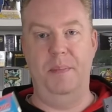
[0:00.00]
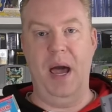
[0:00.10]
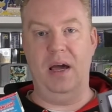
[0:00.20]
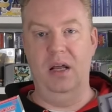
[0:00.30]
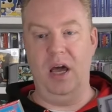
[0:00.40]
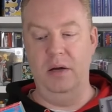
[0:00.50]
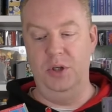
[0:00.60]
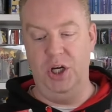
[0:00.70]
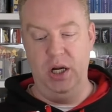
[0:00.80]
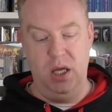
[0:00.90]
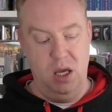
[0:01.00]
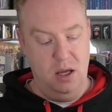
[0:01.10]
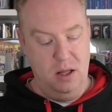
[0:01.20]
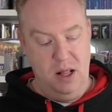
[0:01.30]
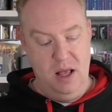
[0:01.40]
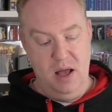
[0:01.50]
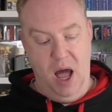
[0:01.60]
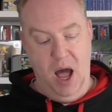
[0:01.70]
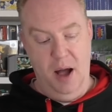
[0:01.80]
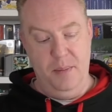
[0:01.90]
the back of the Game Genie.
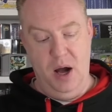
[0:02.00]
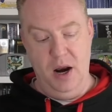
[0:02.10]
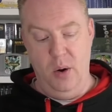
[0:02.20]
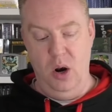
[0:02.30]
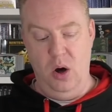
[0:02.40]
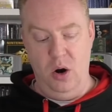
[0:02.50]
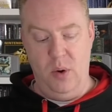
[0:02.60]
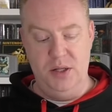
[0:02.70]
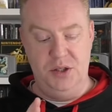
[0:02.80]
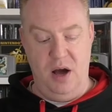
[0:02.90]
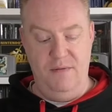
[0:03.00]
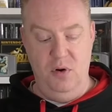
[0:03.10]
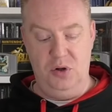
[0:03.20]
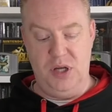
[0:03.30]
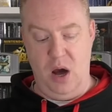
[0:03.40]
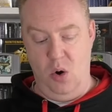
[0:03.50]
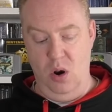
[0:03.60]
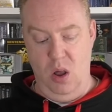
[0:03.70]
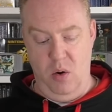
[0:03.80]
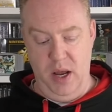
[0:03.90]
I know a lot of the ones that I've looked at
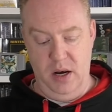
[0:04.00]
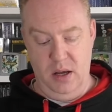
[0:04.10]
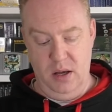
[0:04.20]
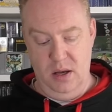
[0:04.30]
online